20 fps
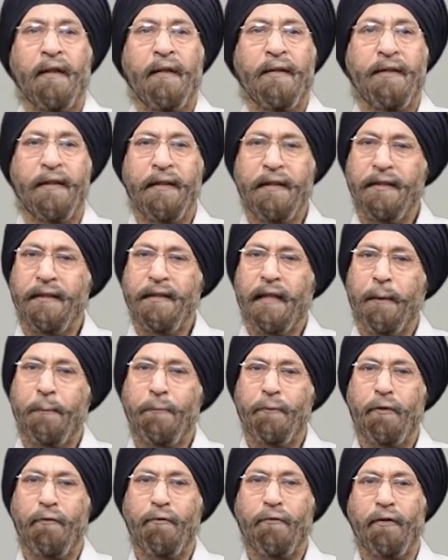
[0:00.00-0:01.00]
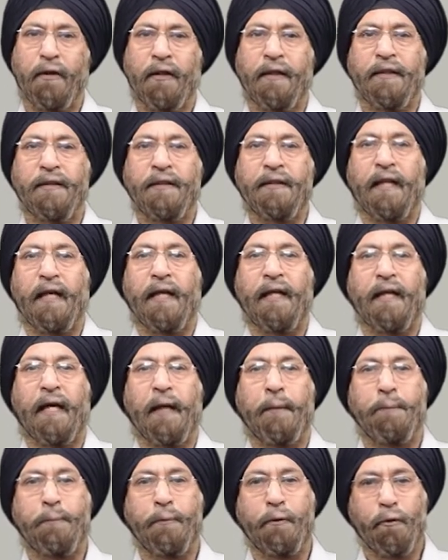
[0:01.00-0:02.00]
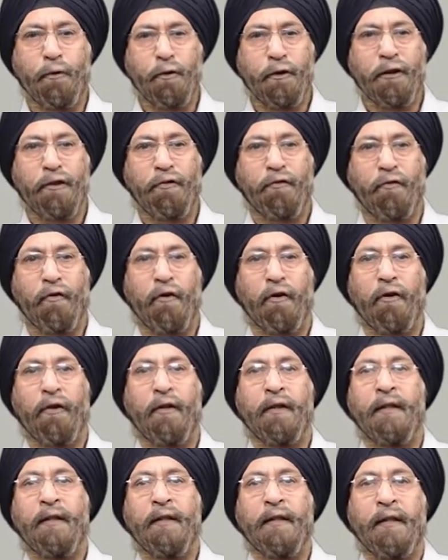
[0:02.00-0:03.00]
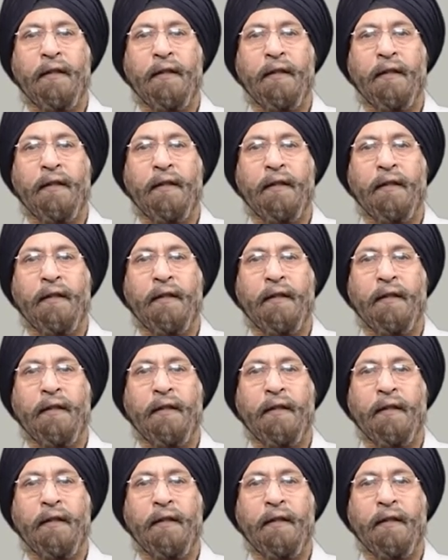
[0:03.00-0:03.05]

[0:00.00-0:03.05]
These types of drugs are abused for